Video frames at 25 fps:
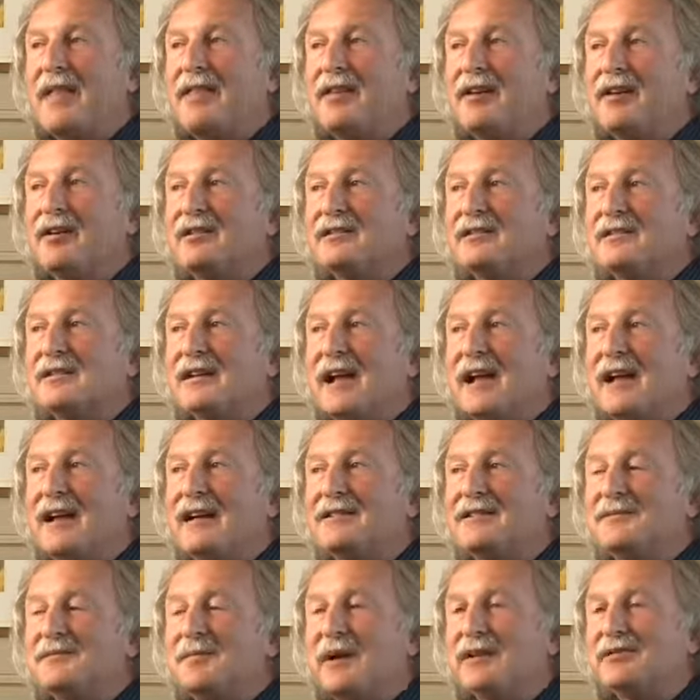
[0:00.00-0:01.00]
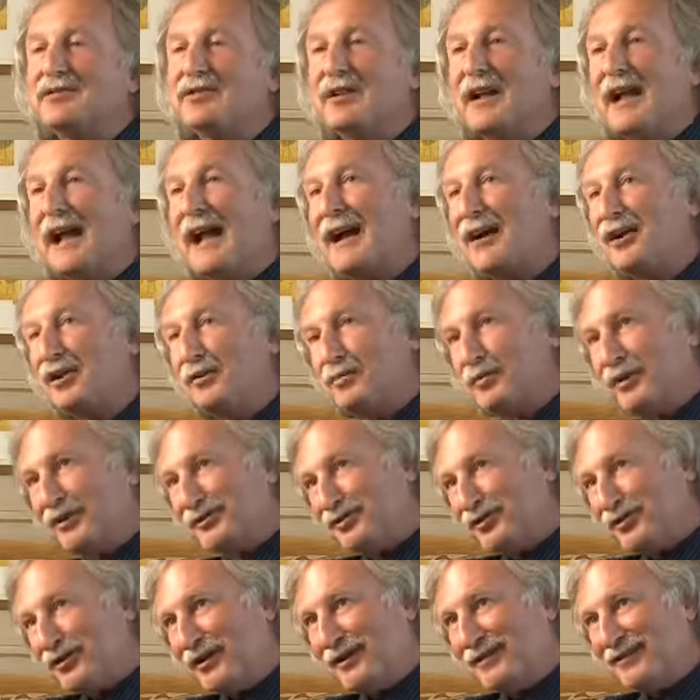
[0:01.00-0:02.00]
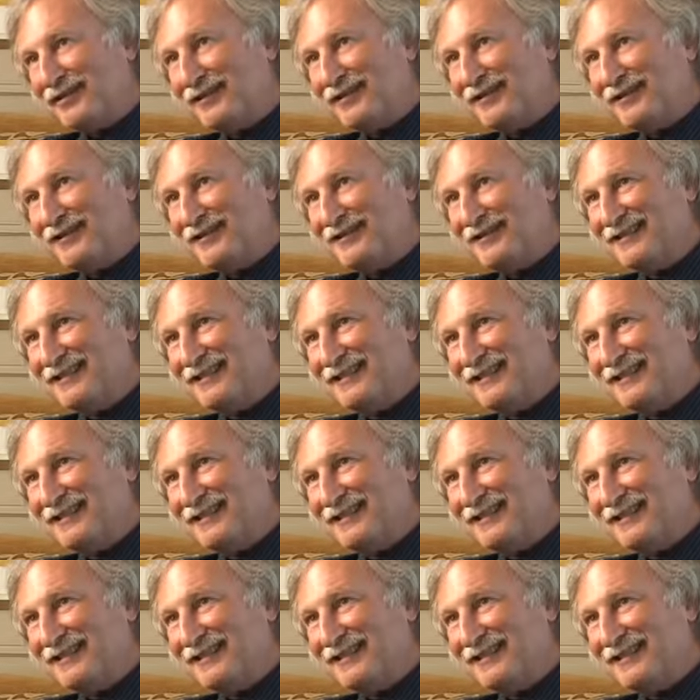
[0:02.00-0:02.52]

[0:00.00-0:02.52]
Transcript: There's a special acupressure technique